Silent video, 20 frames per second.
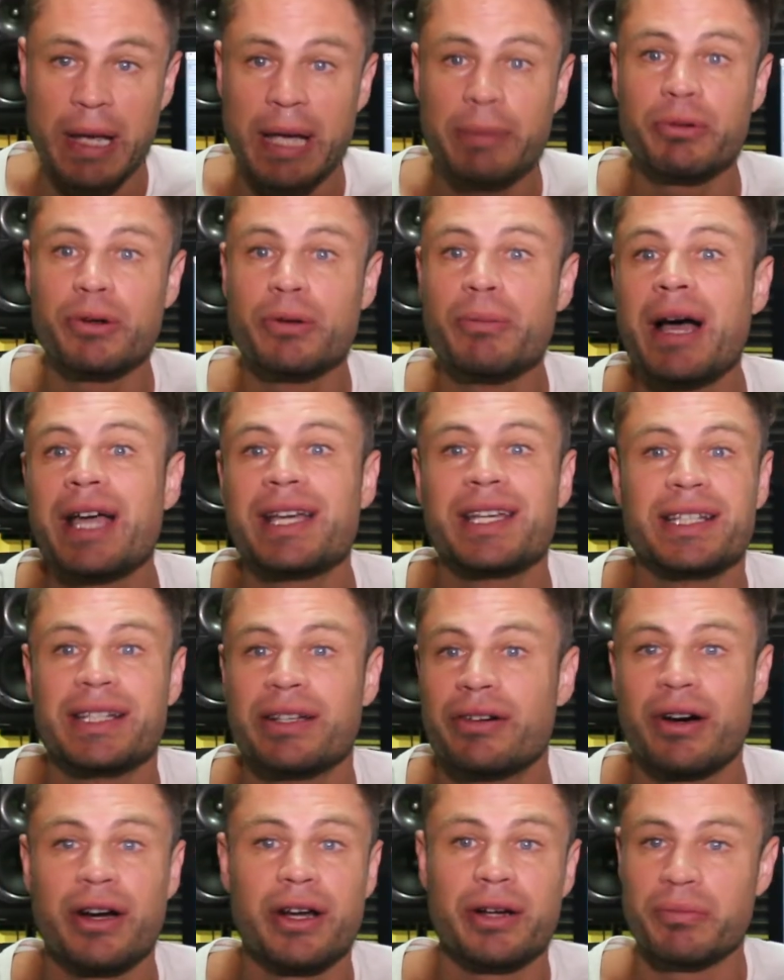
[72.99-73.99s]
people were making
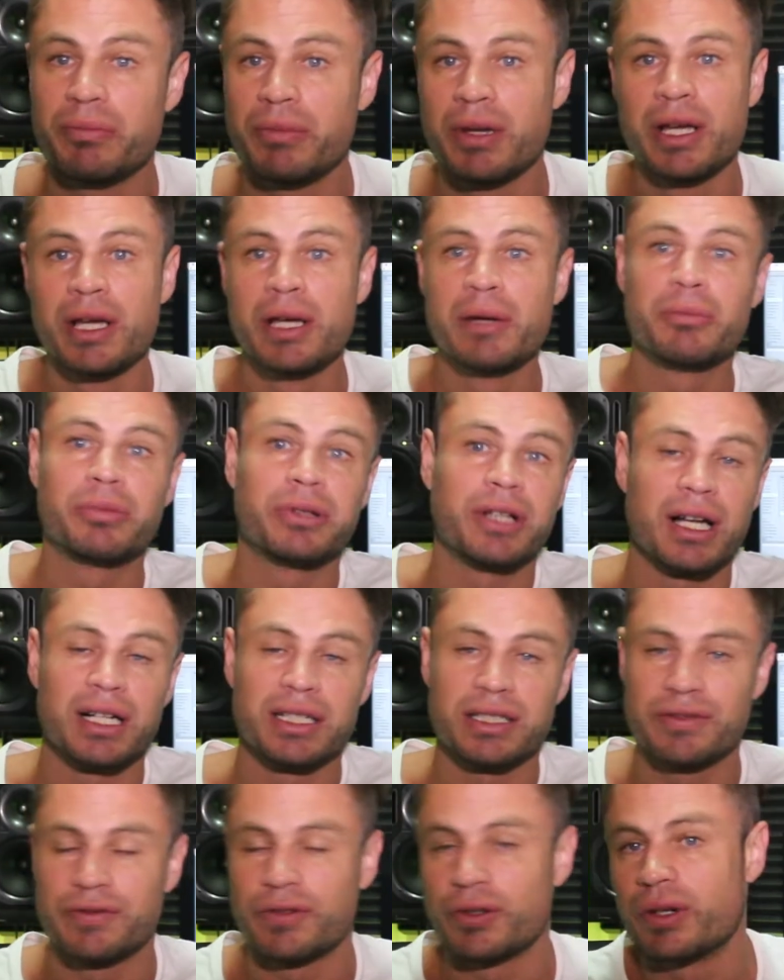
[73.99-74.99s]
their own
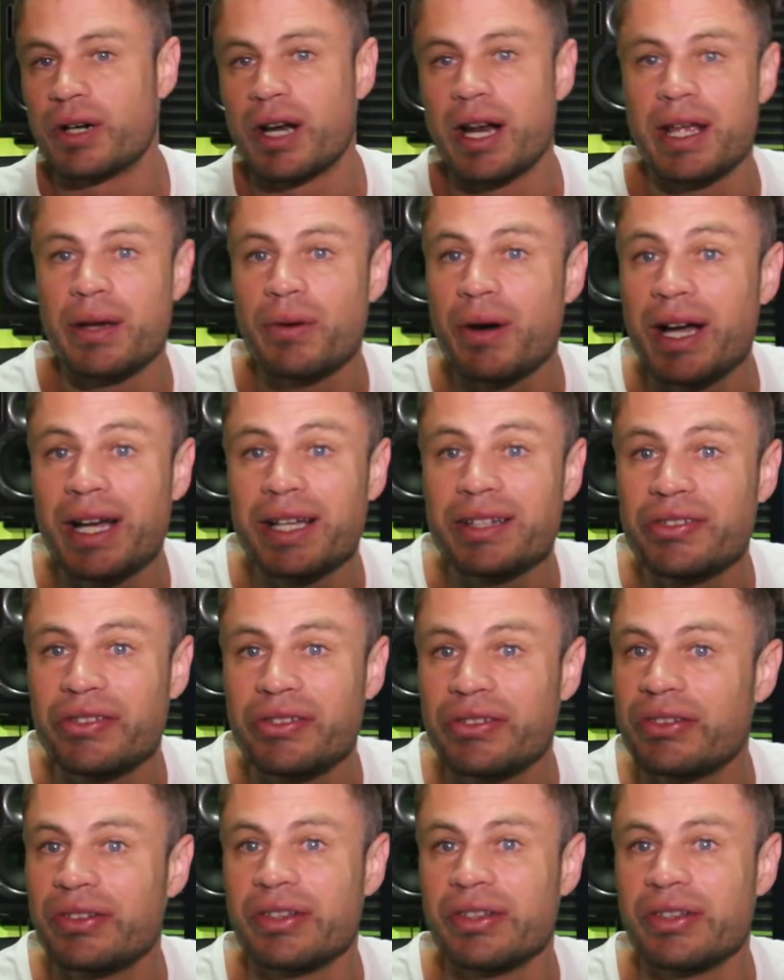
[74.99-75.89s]
plugs for it anyways,